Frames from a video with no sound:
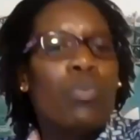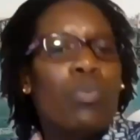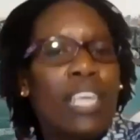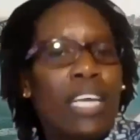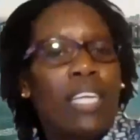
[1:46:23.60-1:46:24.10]
We
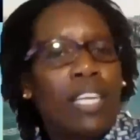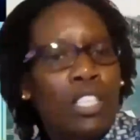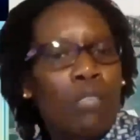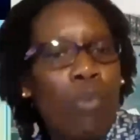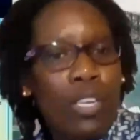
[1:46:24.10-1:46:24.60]
will get a
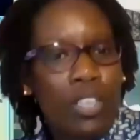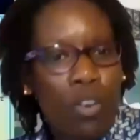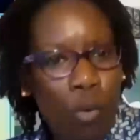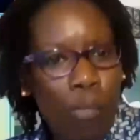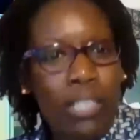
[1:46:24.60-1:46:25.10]
cheap one
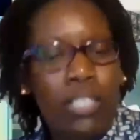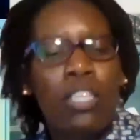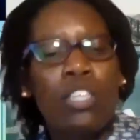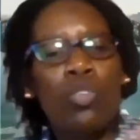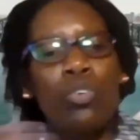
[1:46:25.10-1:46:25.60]
in Hobart.
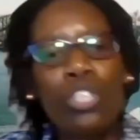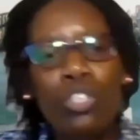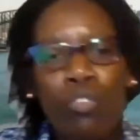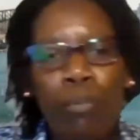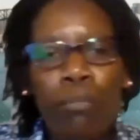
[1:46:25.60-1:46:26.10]
There's no
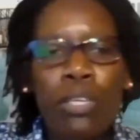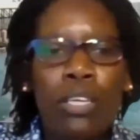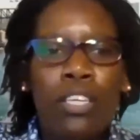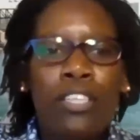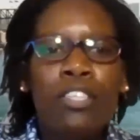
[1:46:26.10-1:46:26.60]
need for
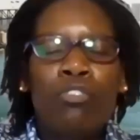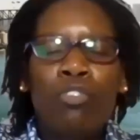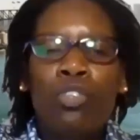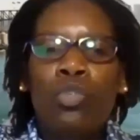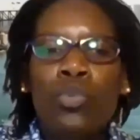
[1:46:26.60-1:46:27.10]
me,
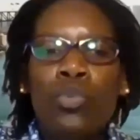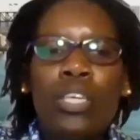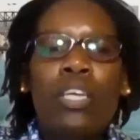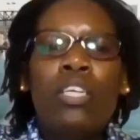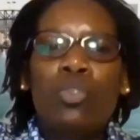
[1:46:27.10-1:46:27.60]
for you to
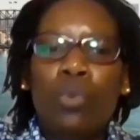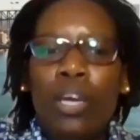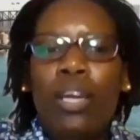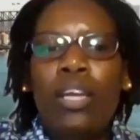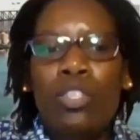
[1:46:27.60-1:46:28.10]
say, it's
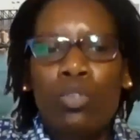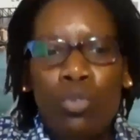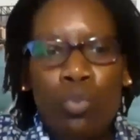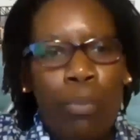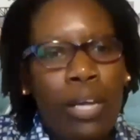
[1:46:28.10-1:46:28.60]
okay, let's
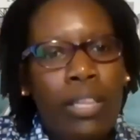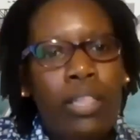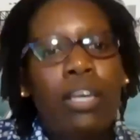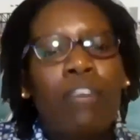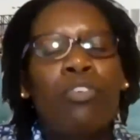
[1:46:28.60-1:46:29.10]
go to Perth,
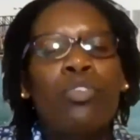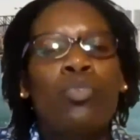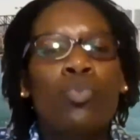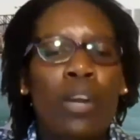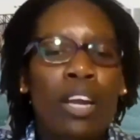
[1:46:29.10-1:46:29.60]
for
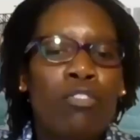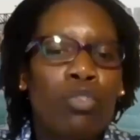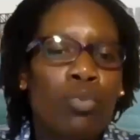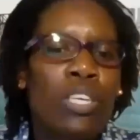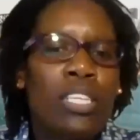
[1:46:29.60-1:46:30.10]
you to arrive
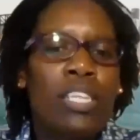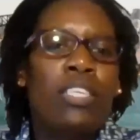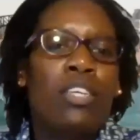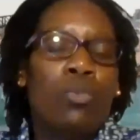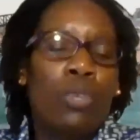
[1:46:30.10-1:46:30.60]
two days
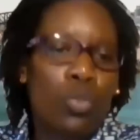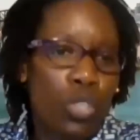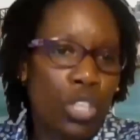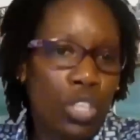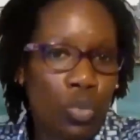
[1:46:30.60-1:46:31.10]
later, you want
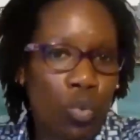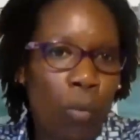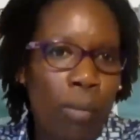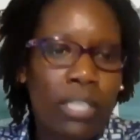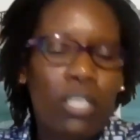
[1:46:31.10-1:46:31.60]
to change to
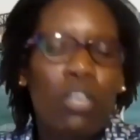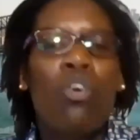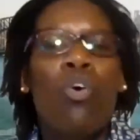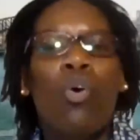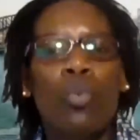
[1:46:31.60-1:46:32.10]
Hobart
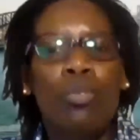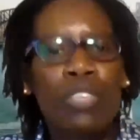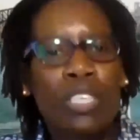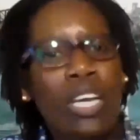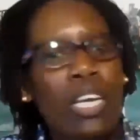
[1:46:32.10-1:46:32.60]
or
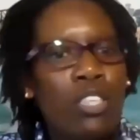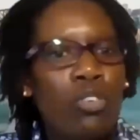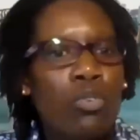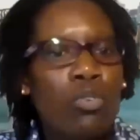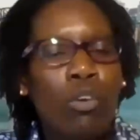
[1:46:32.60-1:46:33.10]
we've
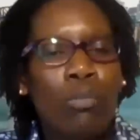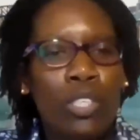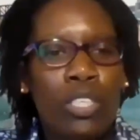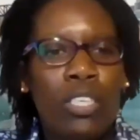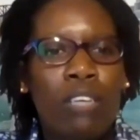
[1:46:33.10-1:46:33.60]
discussed you're doing
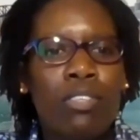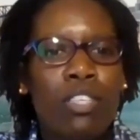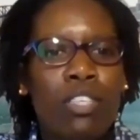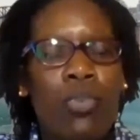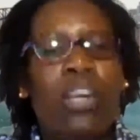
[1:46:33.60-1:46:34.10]
community
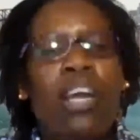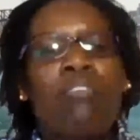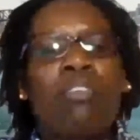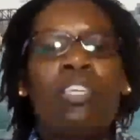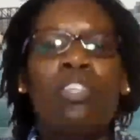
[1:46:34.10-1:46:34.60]
services, you
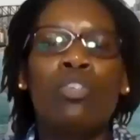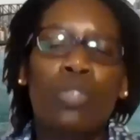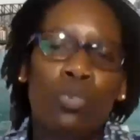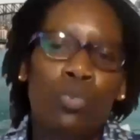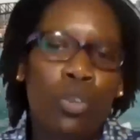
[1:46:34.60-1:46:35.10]
arrive and then you
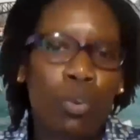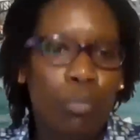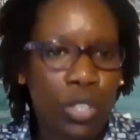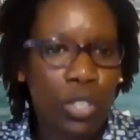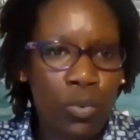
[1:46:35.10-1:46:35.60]
want to do
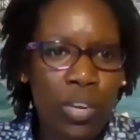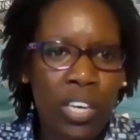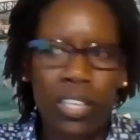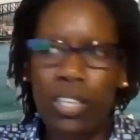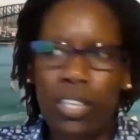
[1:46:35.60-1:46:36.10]
commercial
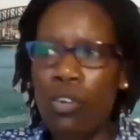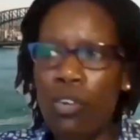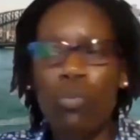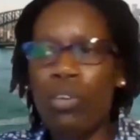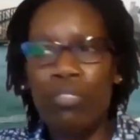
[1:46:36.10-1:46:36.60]
cookery.
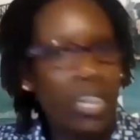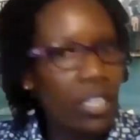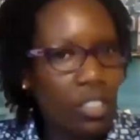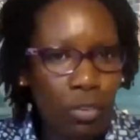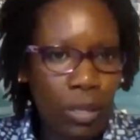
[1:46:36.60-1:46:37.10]
We would have
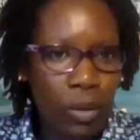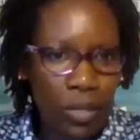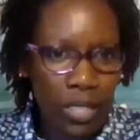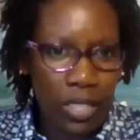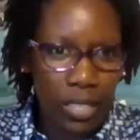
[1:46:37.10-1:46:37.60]
done it from the
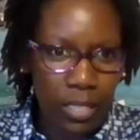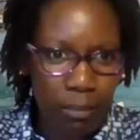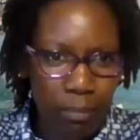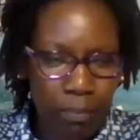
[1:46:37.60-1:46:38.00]
onset.